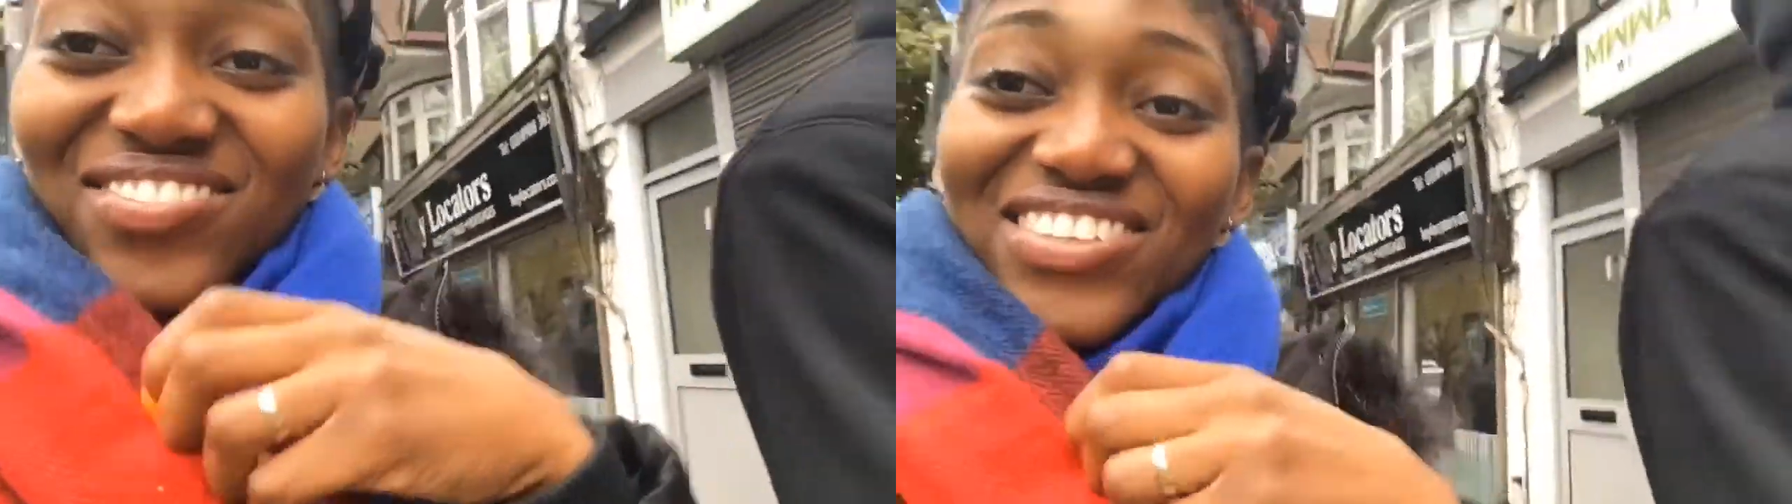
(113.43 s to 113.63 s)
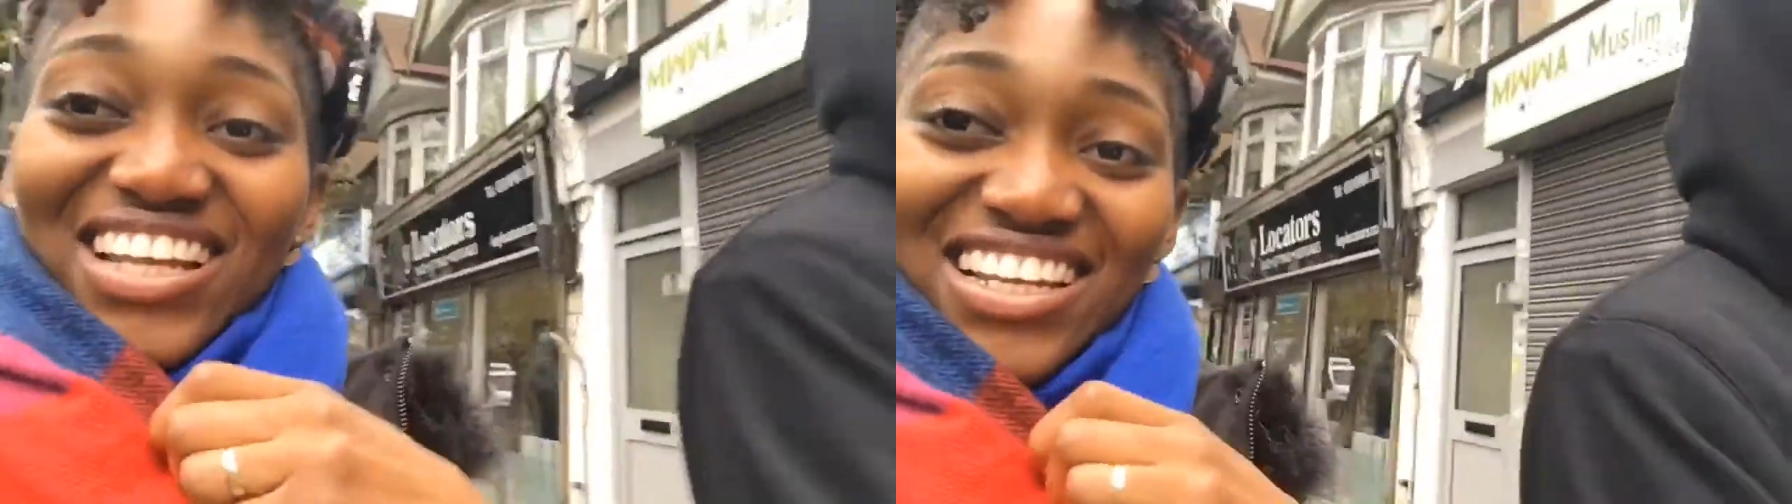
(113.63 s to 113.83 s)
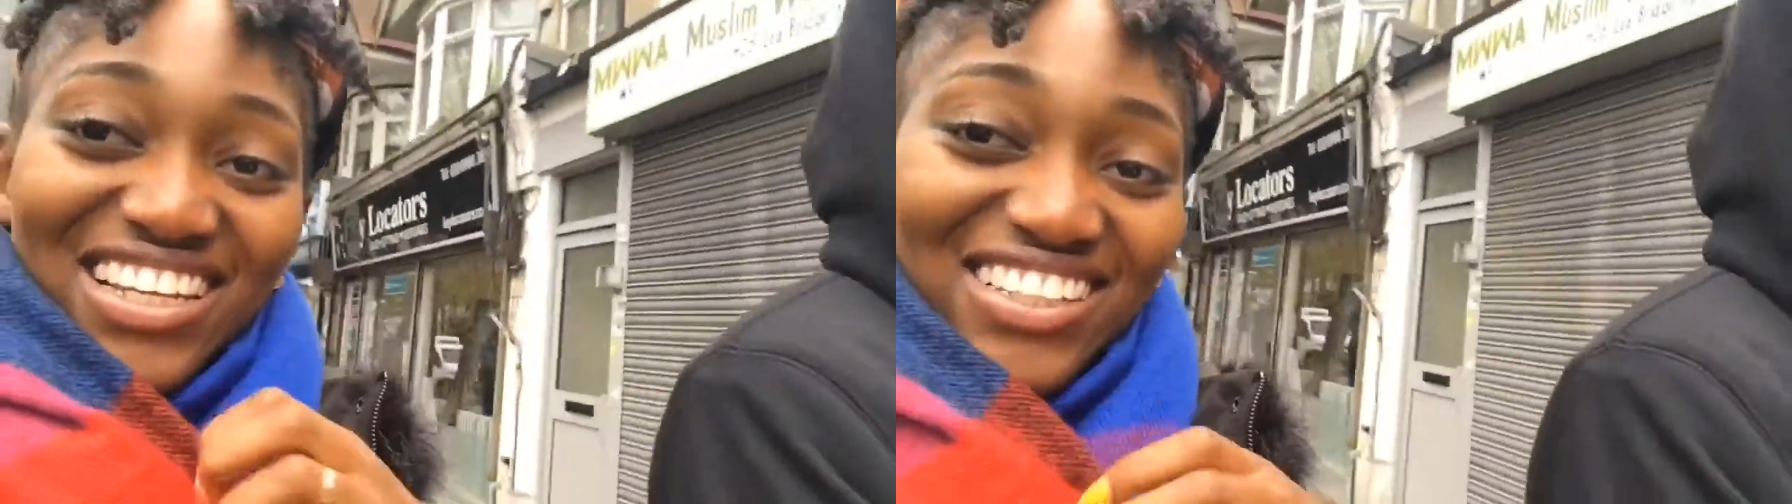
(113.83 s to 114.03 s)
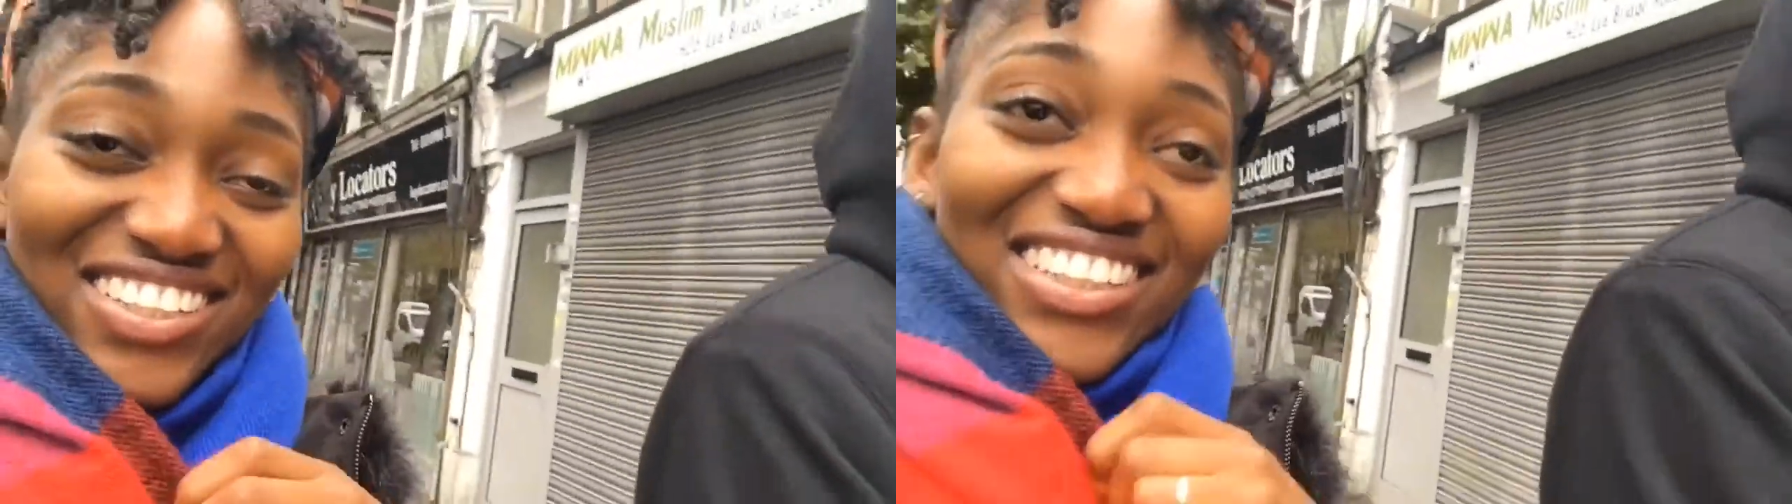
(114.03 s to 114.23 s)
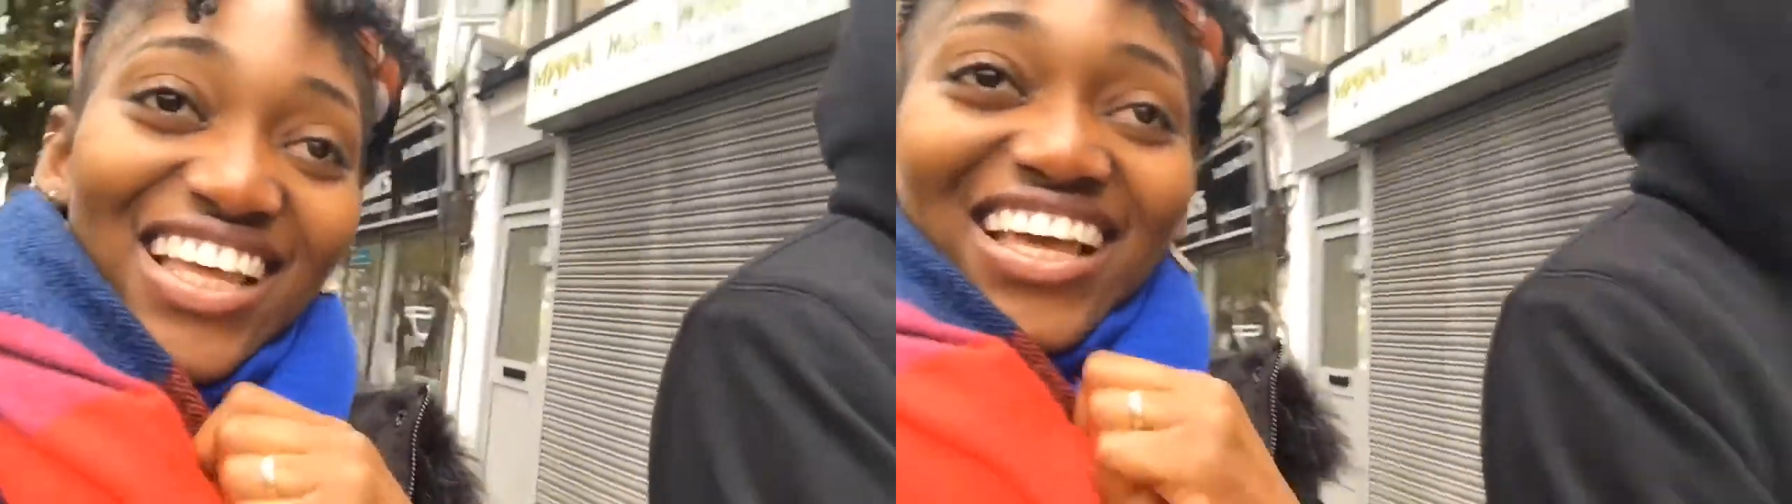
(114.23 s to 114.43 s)
We don't need
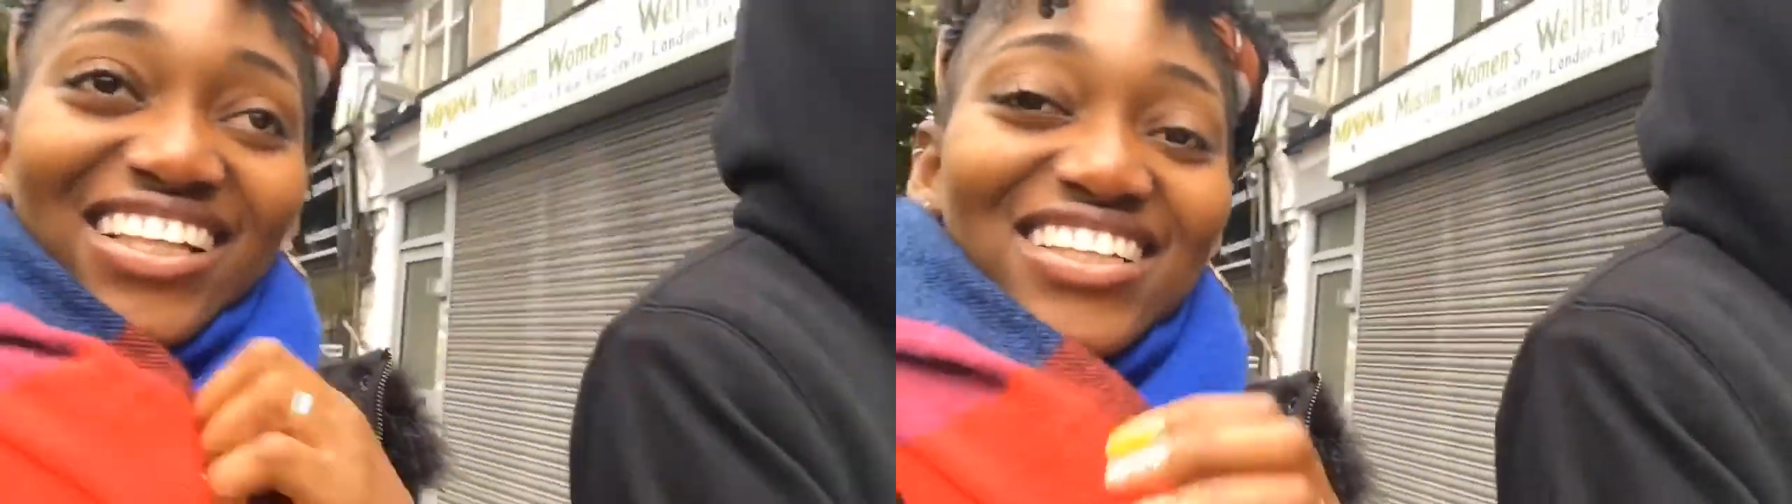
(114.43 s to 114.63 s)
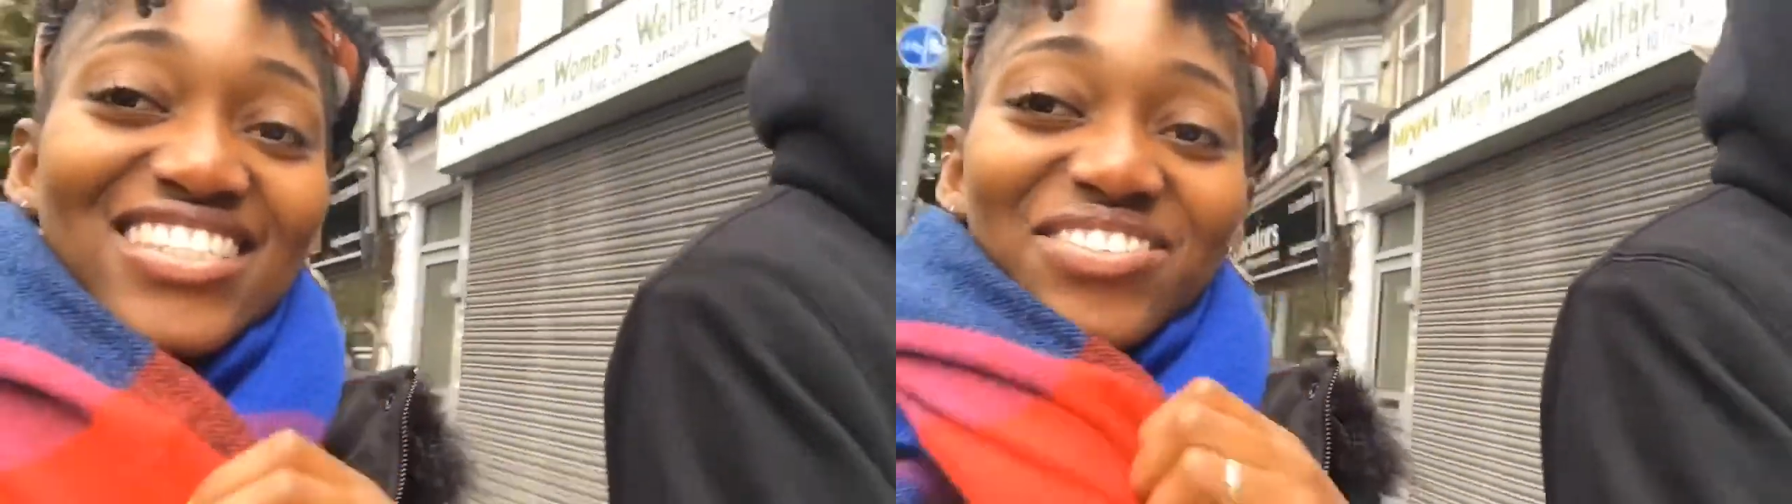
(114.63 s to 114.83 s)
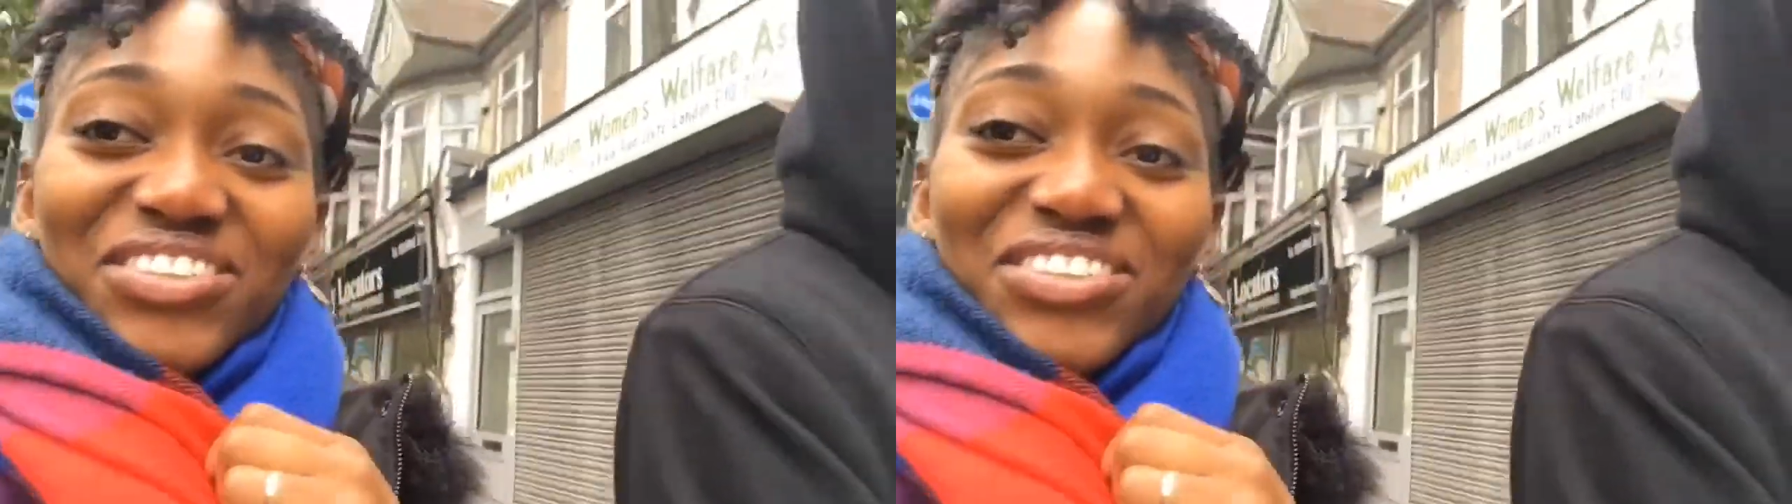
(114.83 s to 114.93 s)
nothing else.